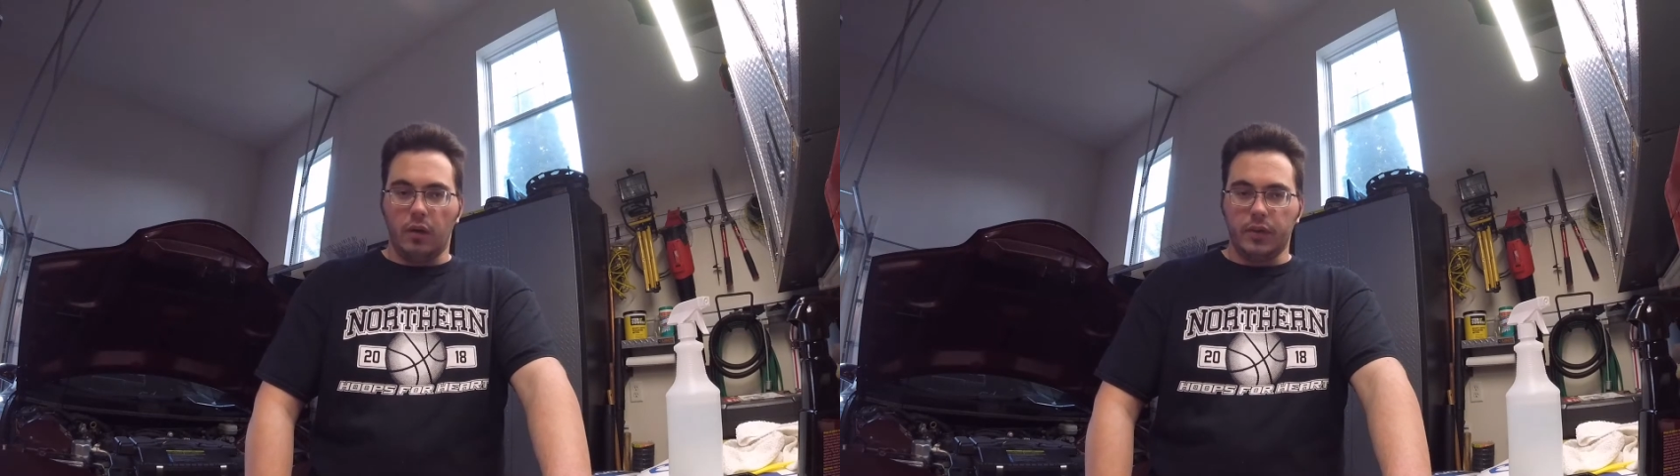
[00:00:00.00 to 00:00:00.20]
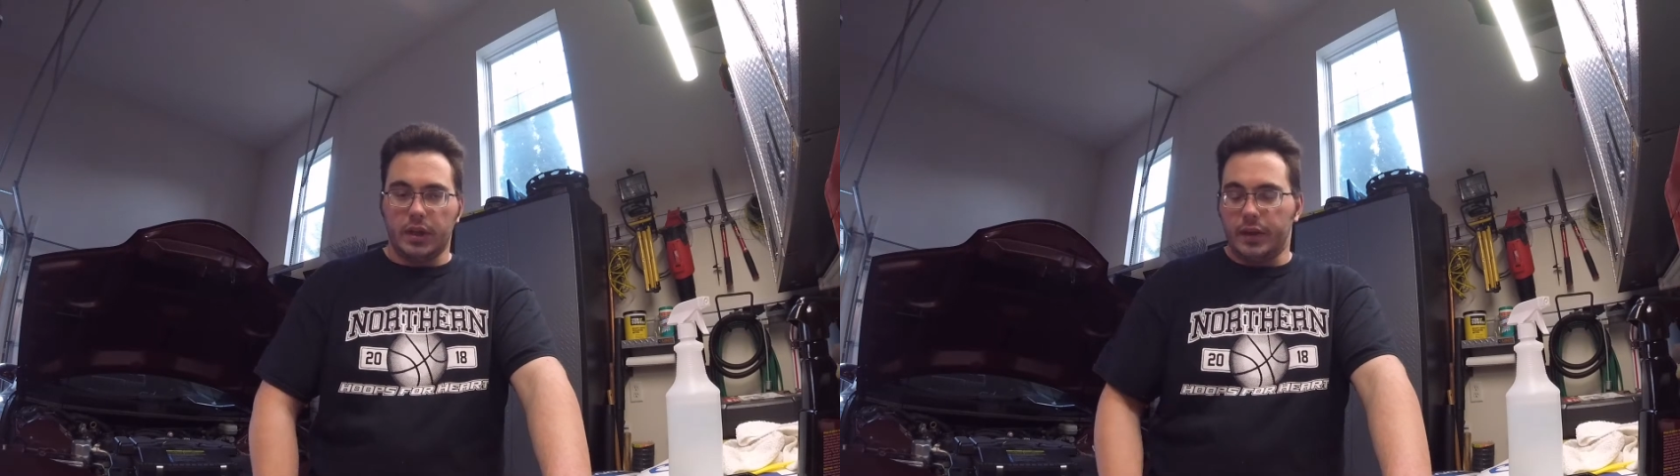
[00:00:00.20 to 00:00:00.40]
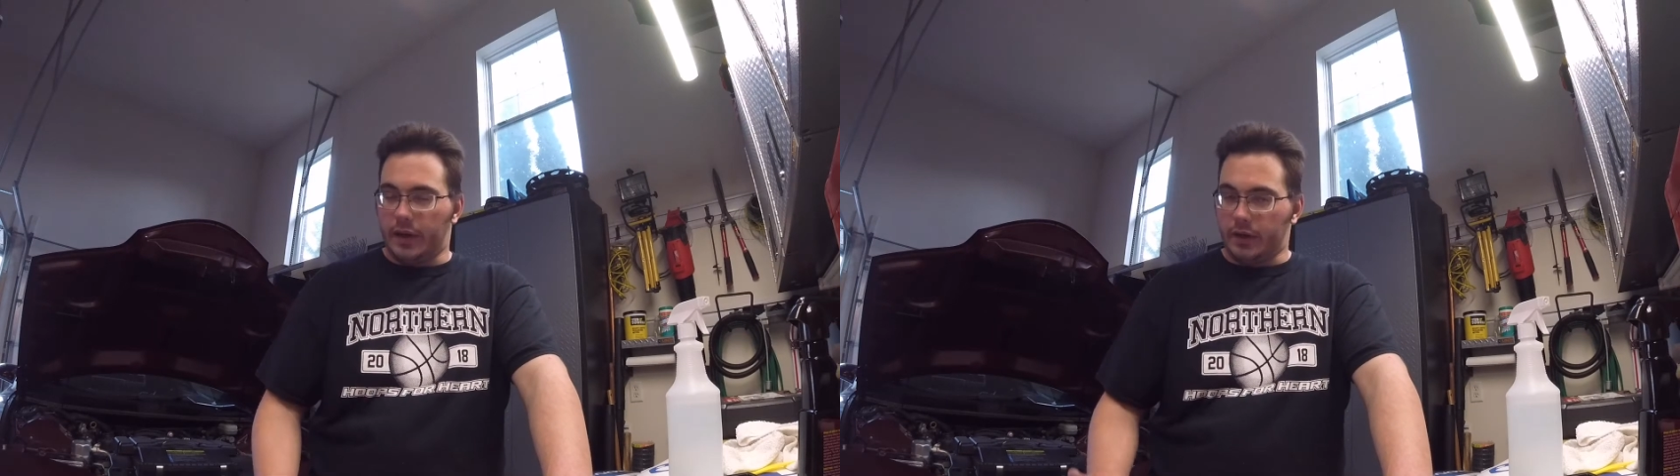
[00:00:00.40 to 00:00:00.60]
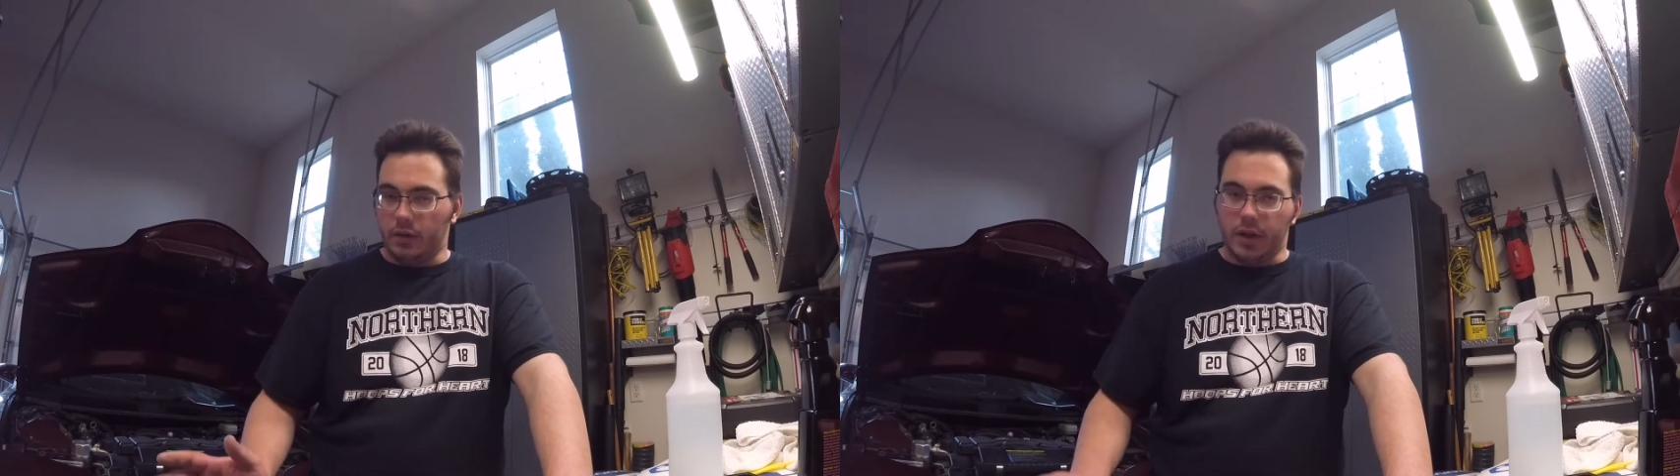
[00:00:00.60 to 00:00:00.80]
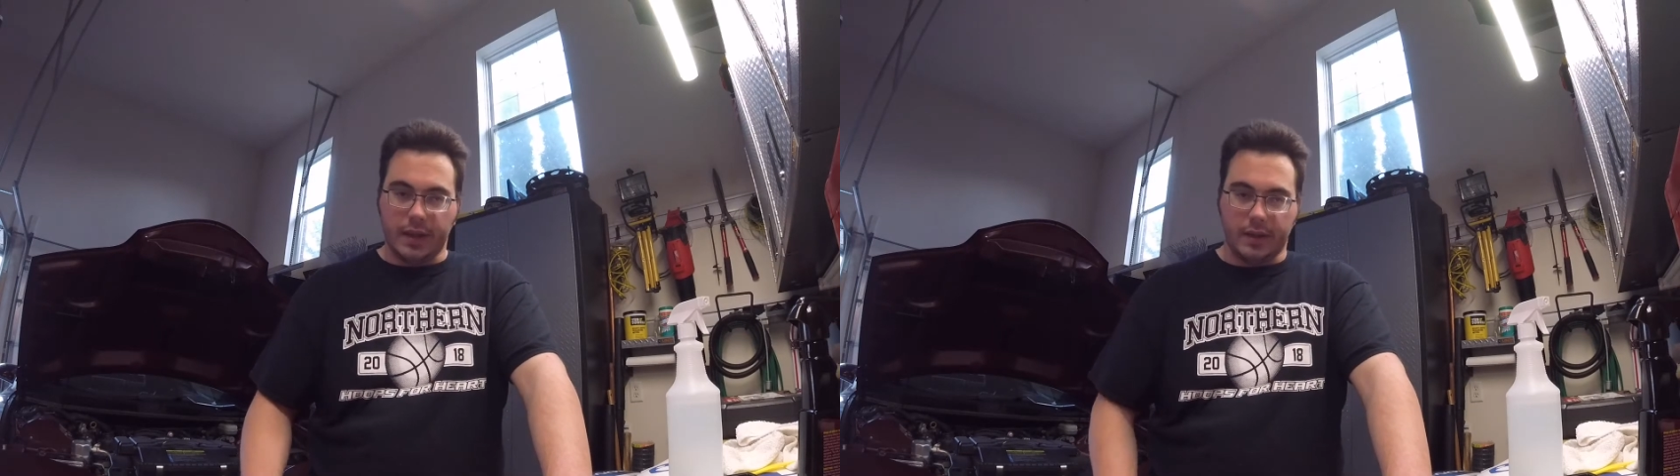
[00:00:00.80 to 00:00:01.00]
The
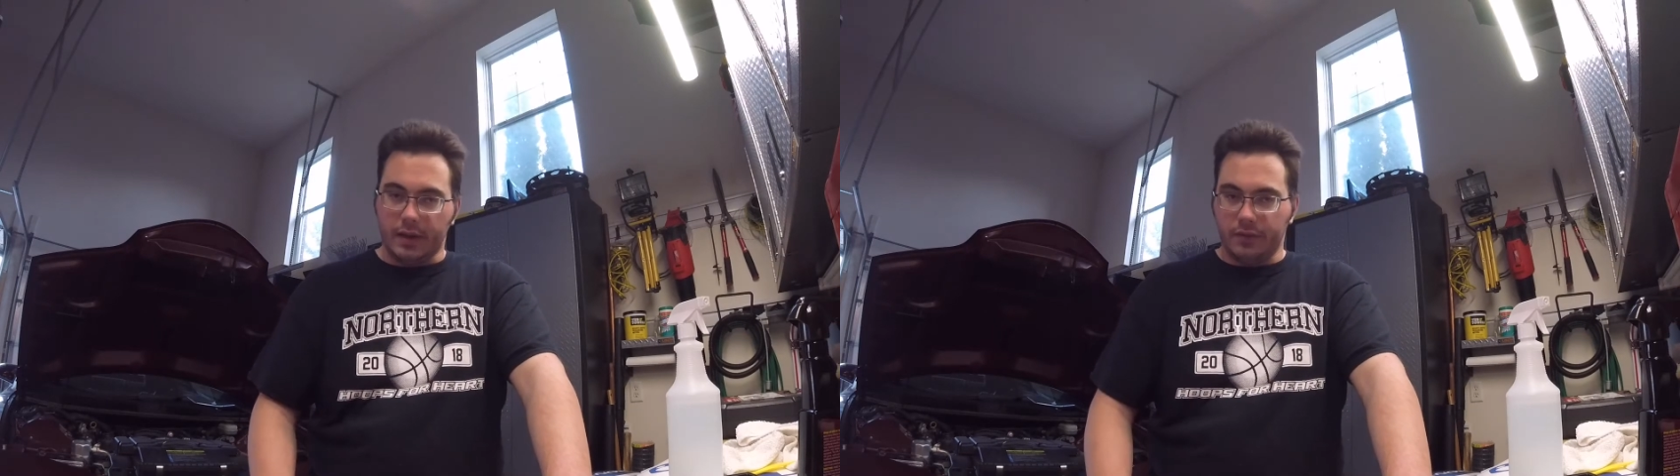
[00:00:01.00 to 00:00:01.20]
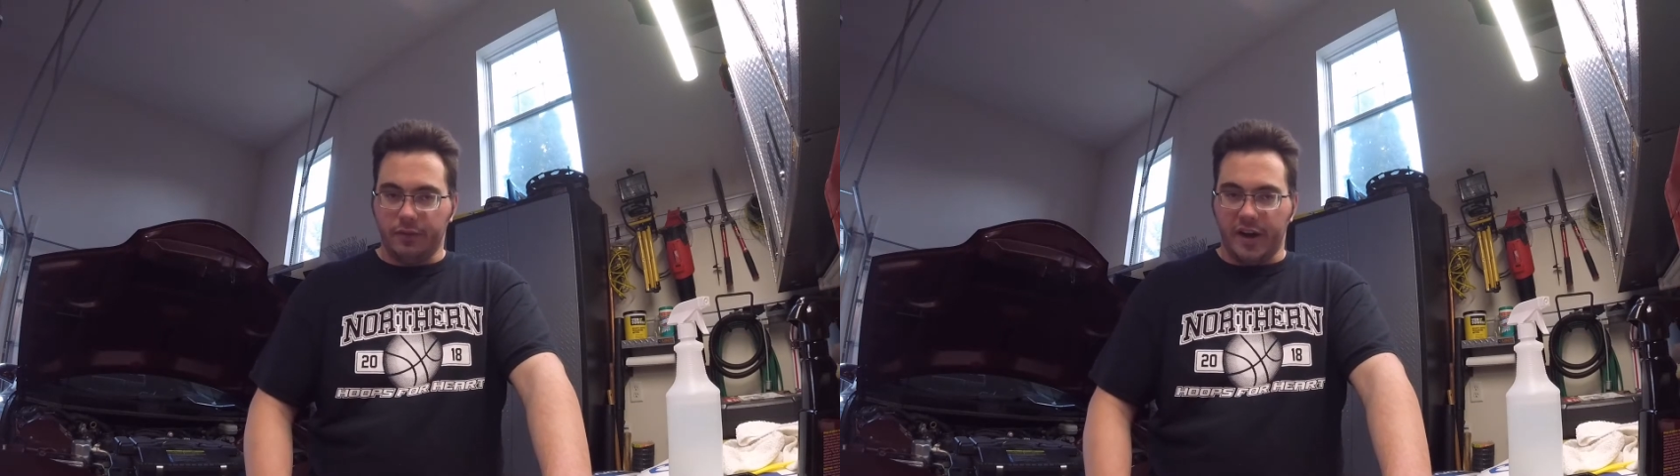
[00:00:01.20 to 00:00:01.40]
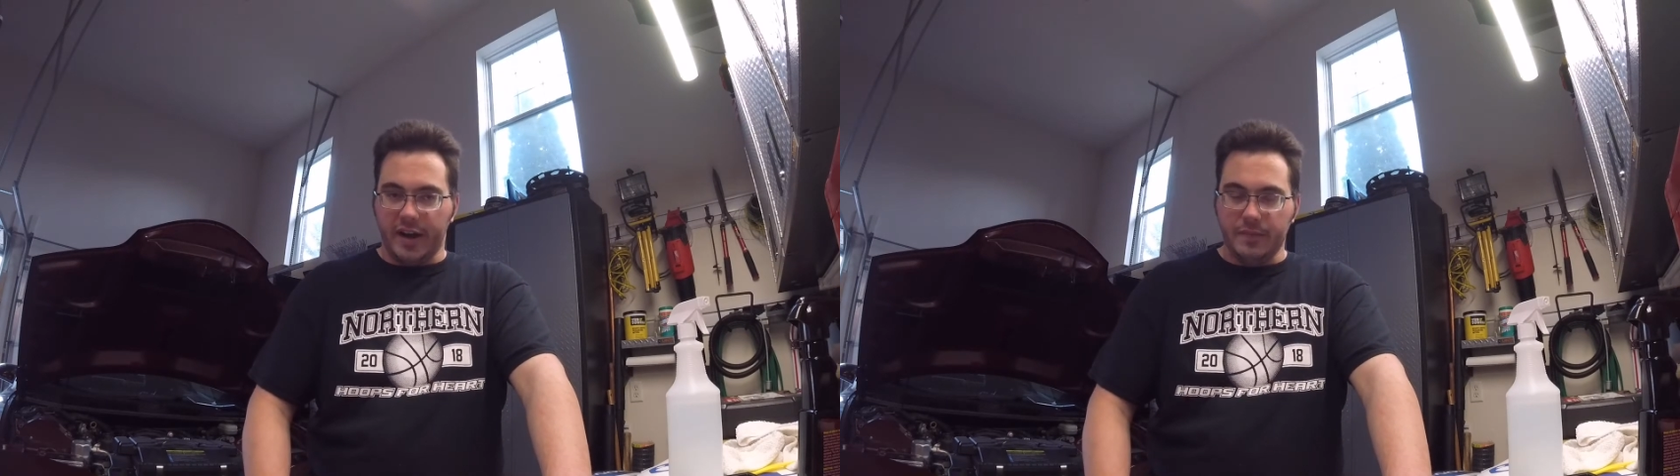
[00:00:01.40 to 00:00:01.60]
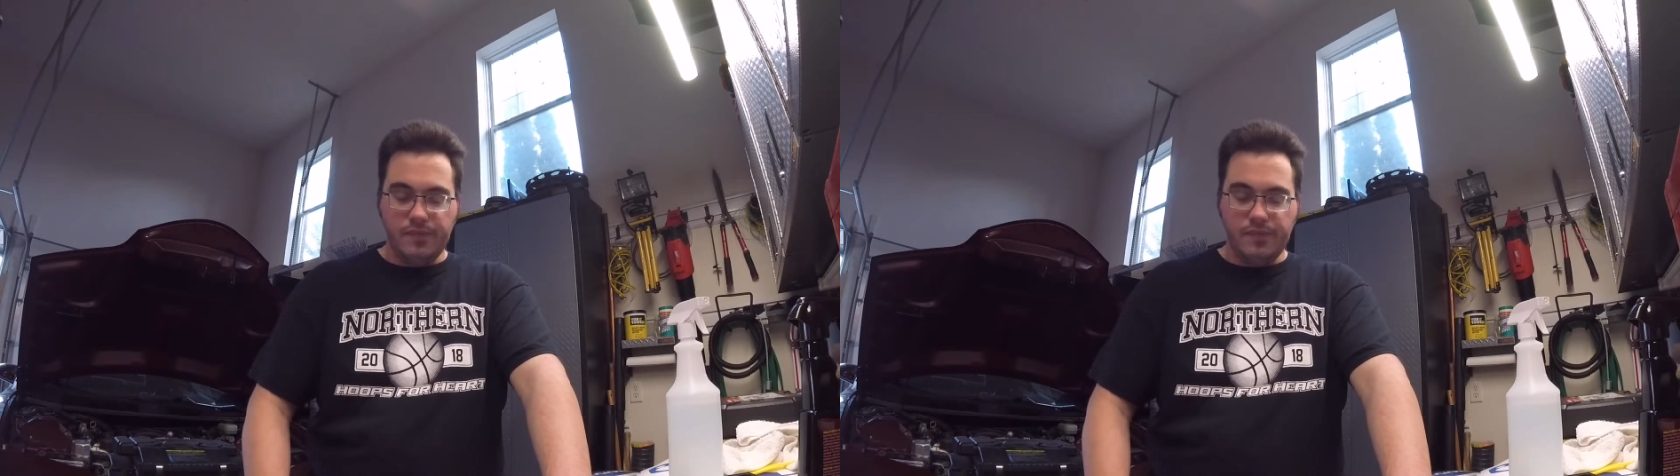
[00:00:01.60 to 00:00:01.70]
connector, I think that's fine.